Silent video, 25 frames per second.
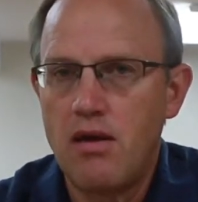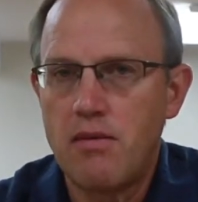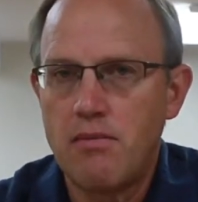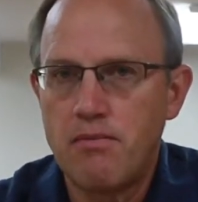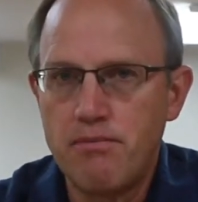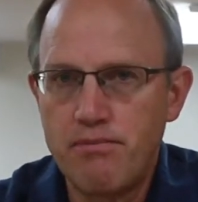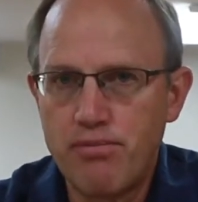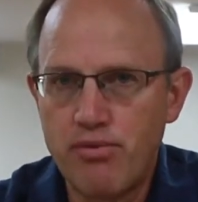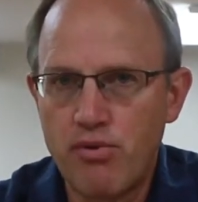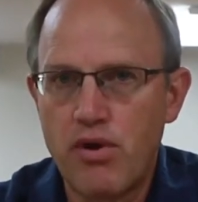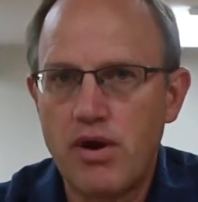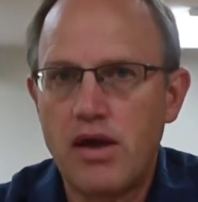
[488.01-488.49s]

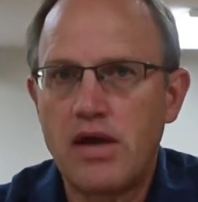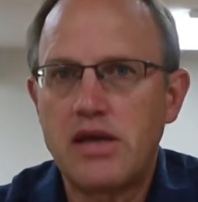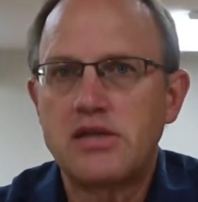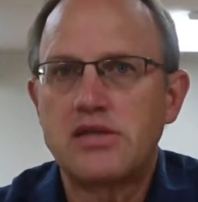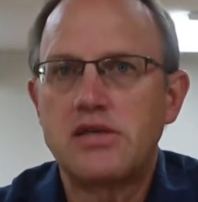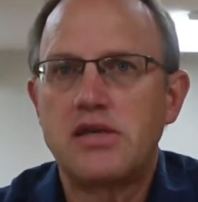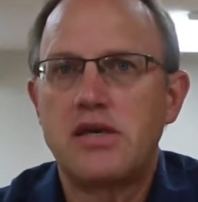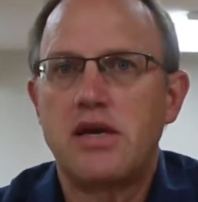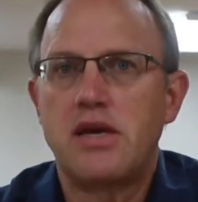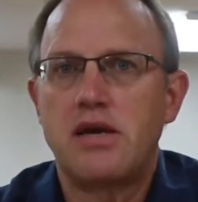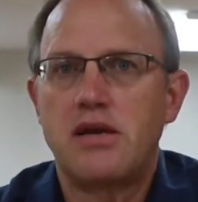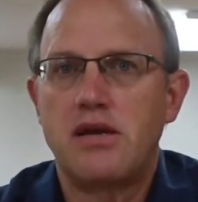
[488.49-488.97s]
brings
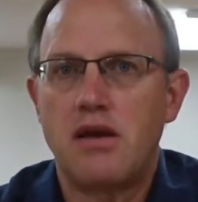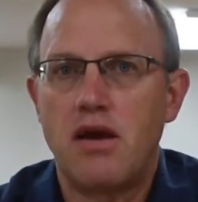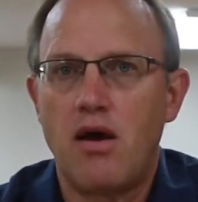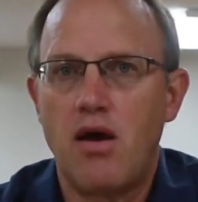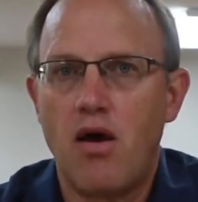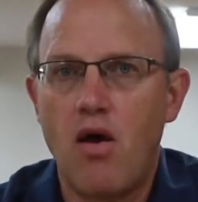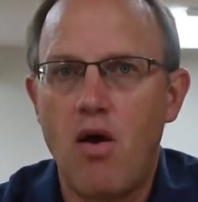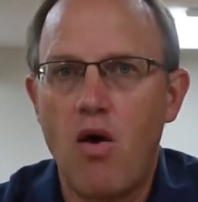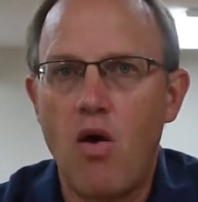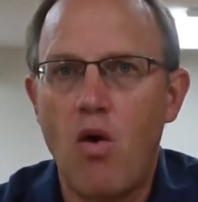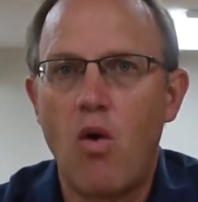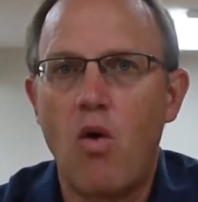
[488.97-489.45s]
in
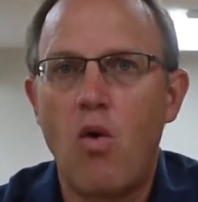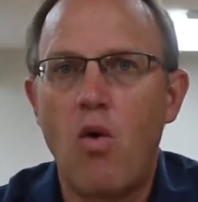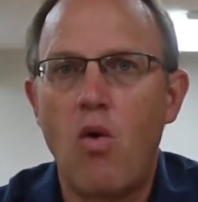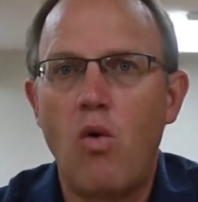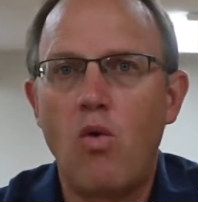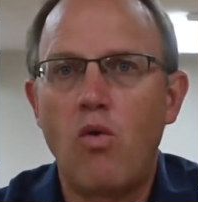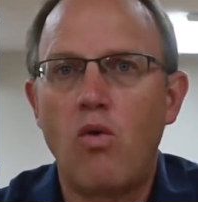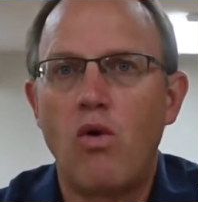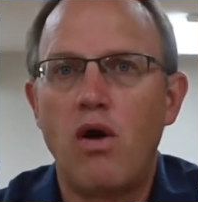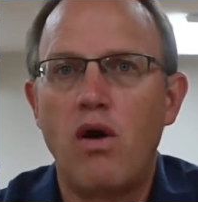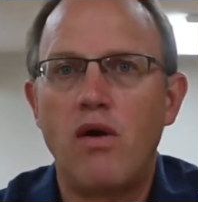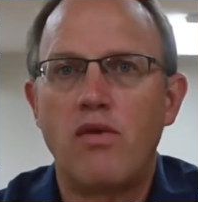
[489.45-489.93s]
a
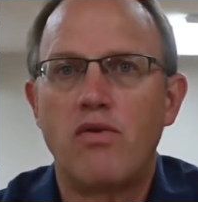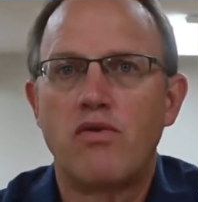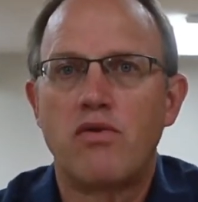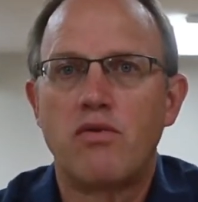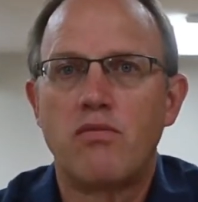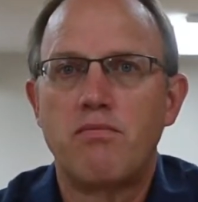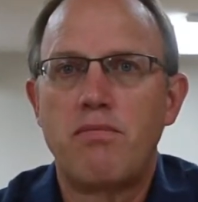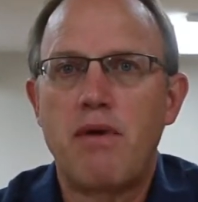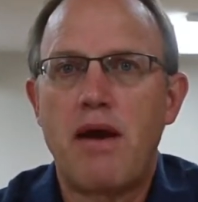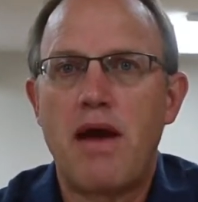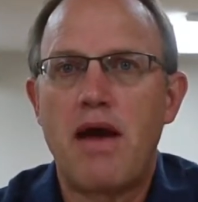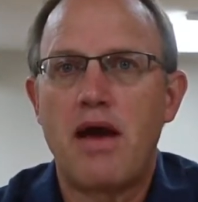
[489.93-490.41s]
whole other
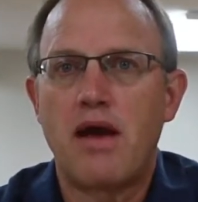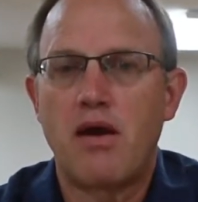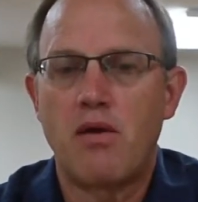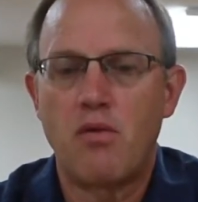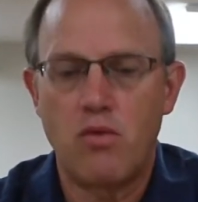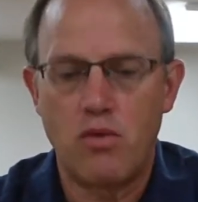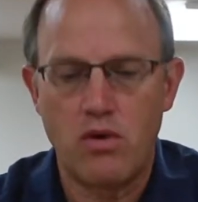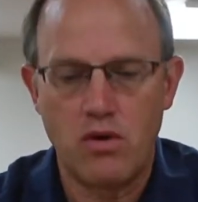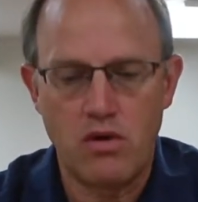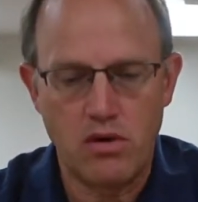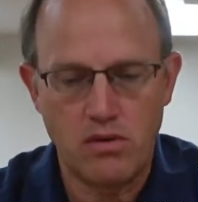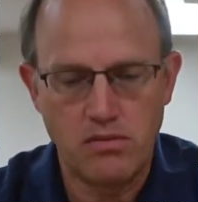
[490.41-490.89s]
bag of
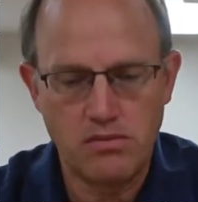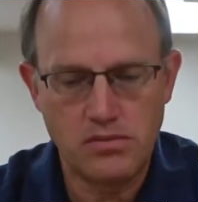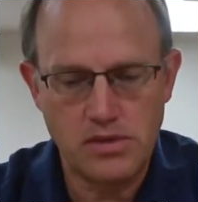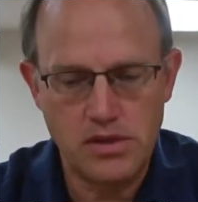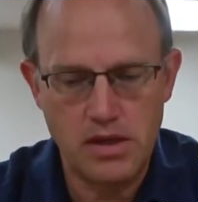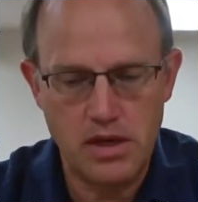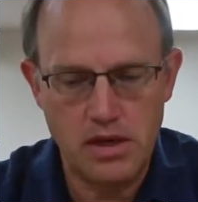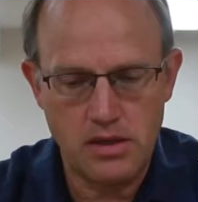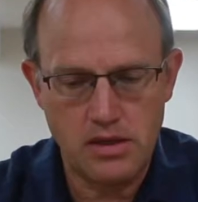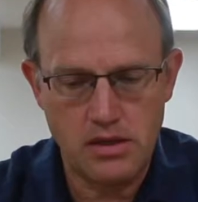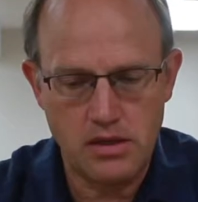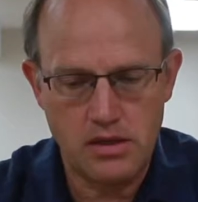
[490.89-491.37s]
worms
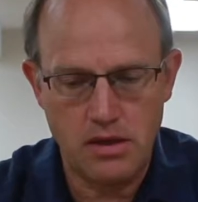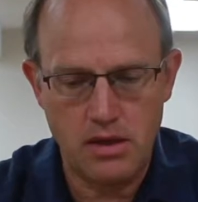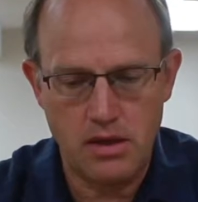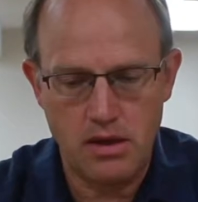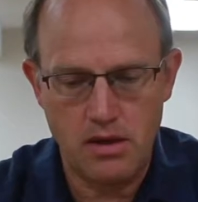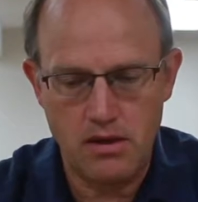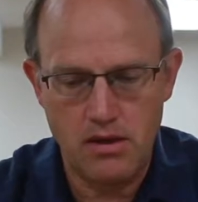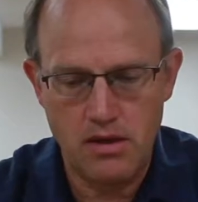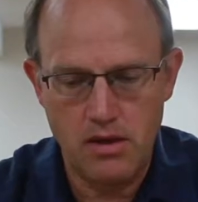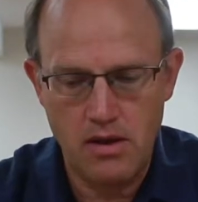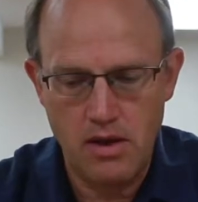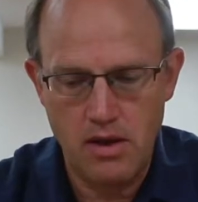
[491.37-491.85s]

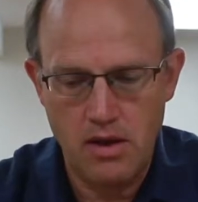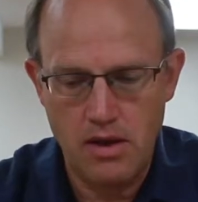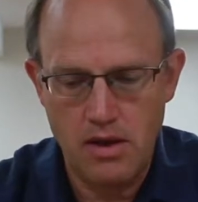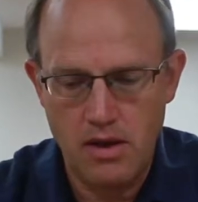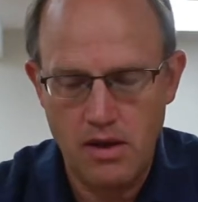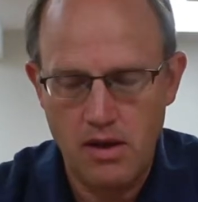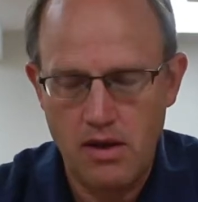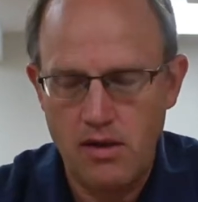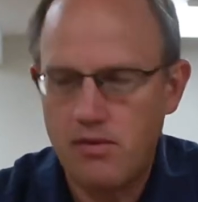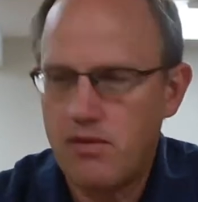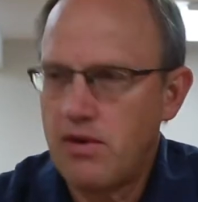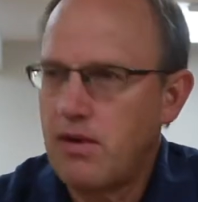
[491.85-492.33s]
that
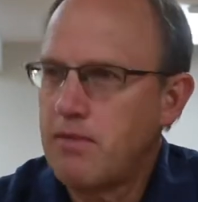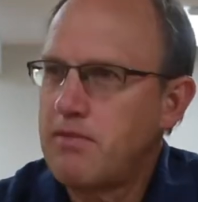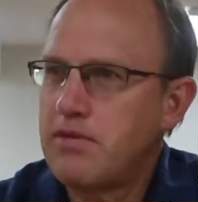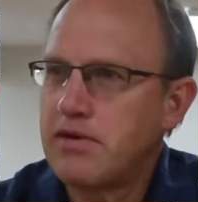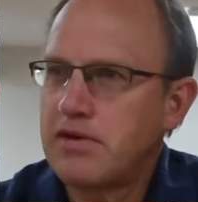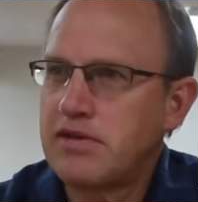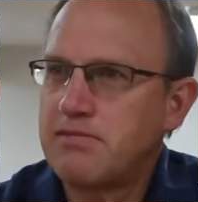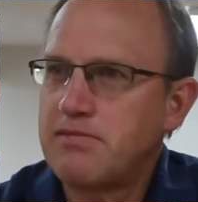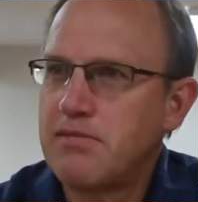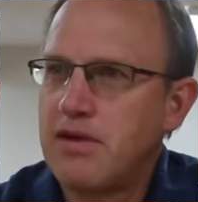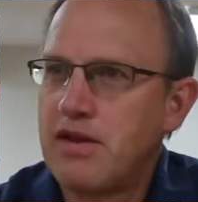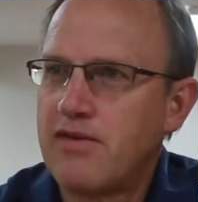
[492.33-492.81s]
I'm
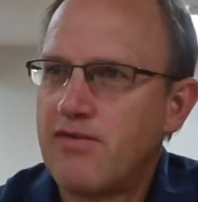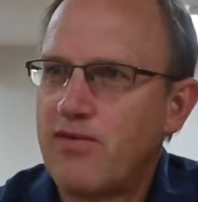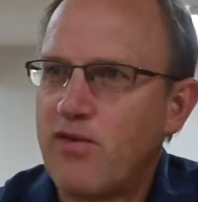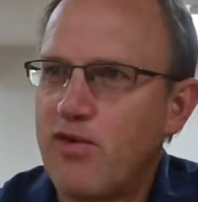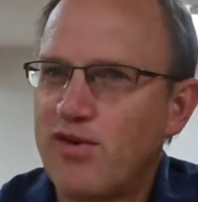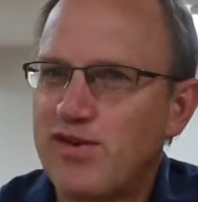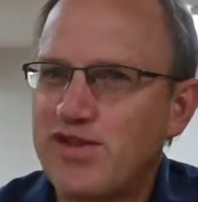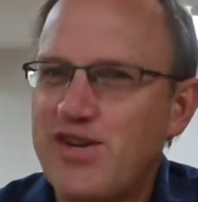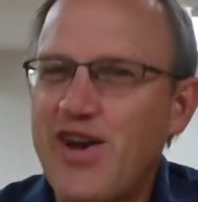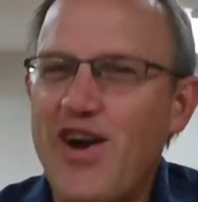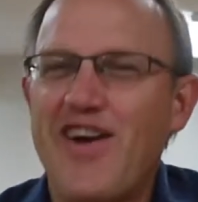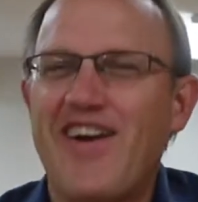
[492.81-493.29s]
mixing
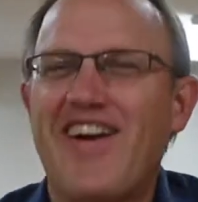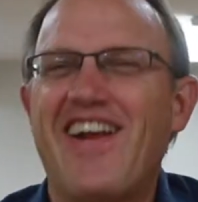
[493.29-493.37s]
metaphors.